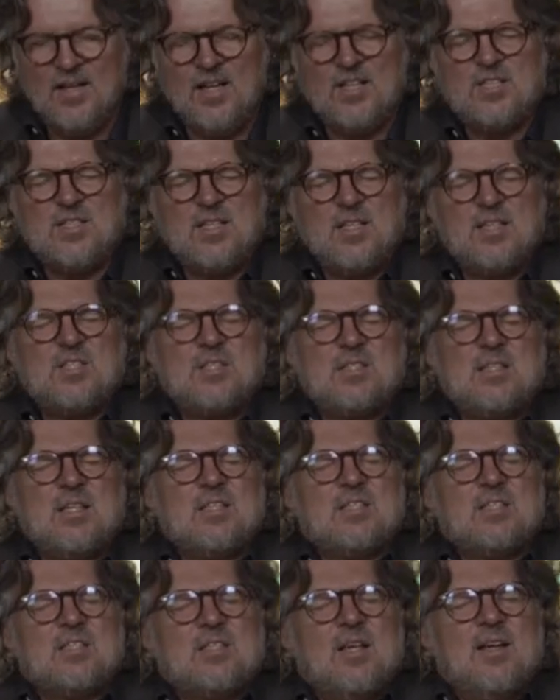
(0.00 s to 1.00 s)
It's this
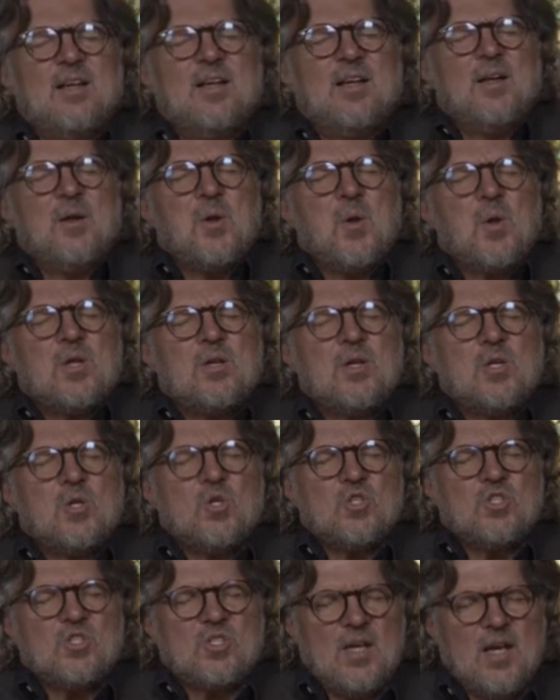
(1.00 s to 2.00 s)
this
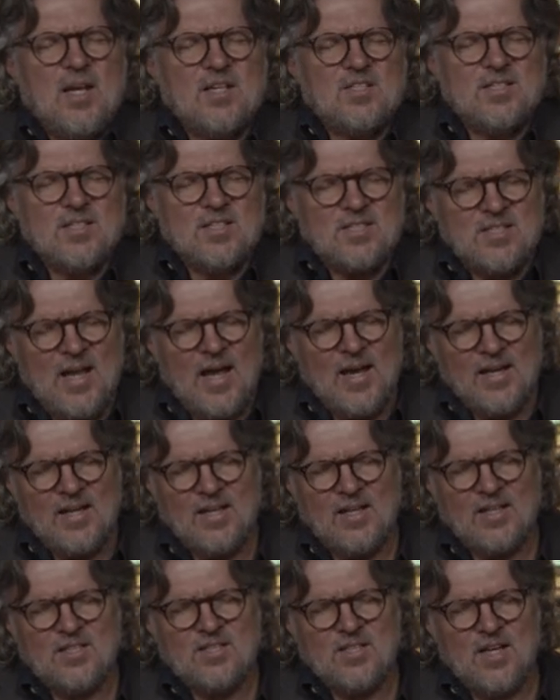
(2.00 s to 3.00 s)
sense, this
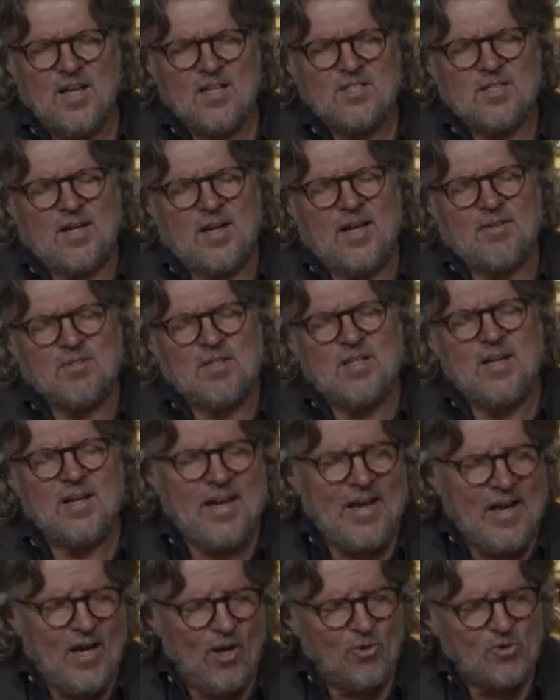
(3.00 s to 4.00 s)
nagging sense that I have to
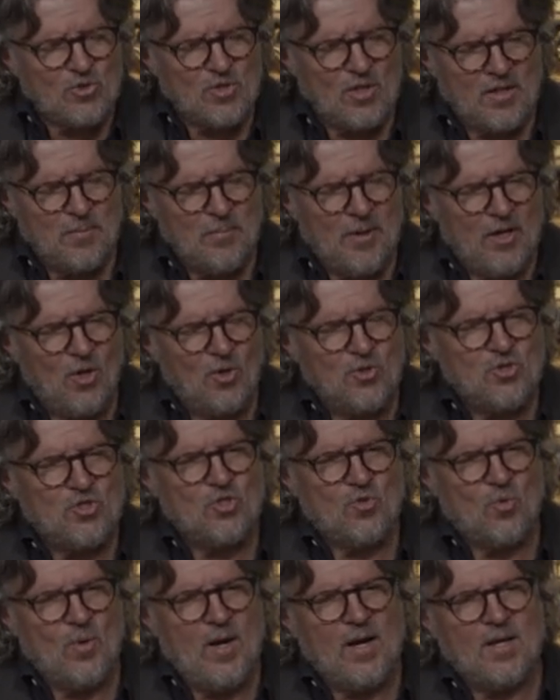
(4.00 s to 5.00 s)
take counsel in my own
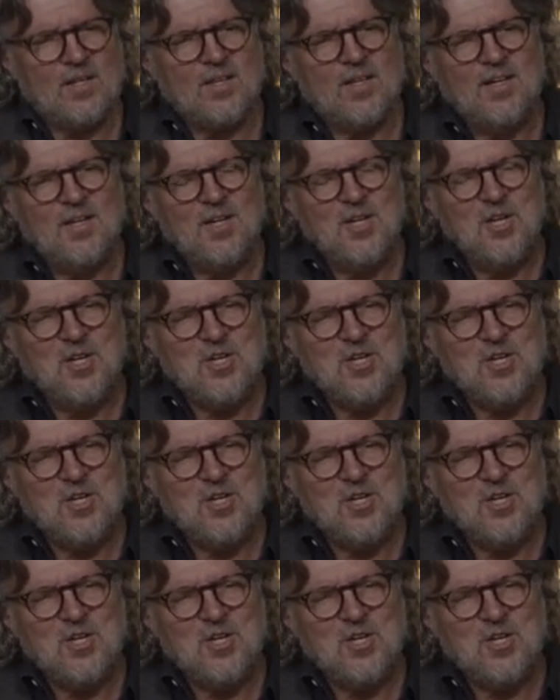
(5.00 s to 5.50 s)
strength